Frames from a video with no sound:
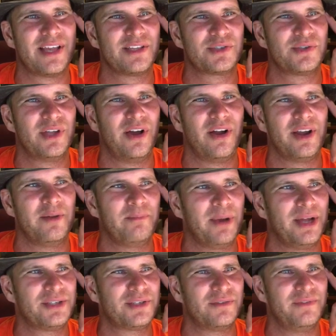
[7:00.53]
I was on the
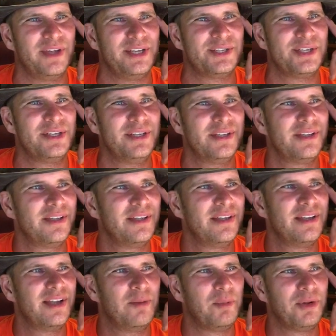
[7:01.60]
Buncher video.
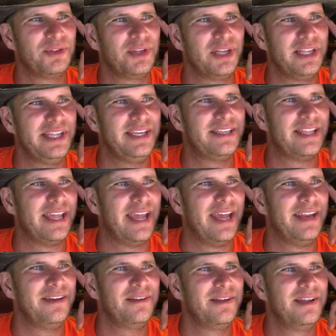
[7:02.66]
I'm gonna delete
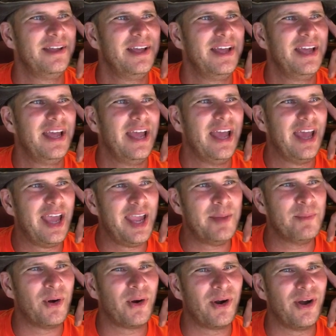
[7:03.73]
that. Hey
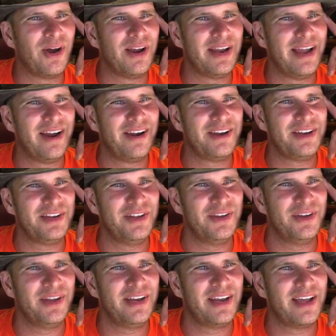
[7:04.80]
moron, how are you
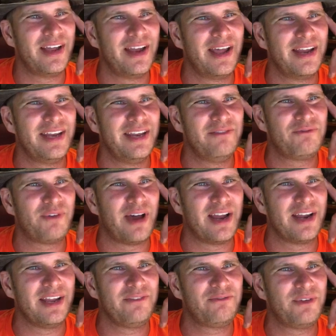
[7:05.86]
doing? I did
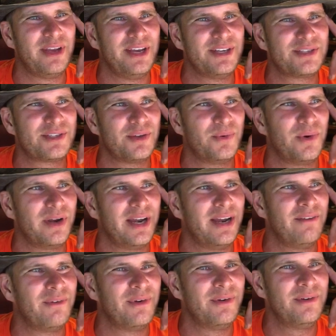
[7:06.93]
finally finish the
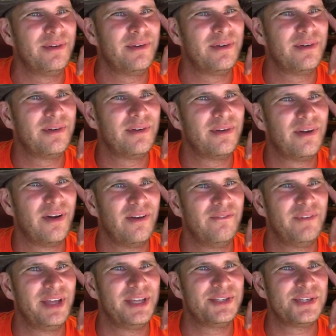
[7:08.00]
whatever
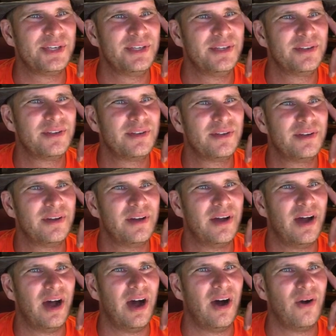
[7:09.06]
video.
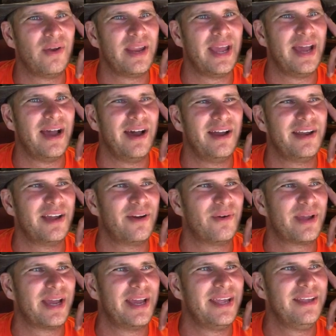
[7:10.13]
Oh yeah, I did,
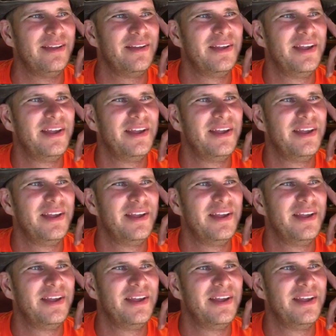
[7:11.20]
okay.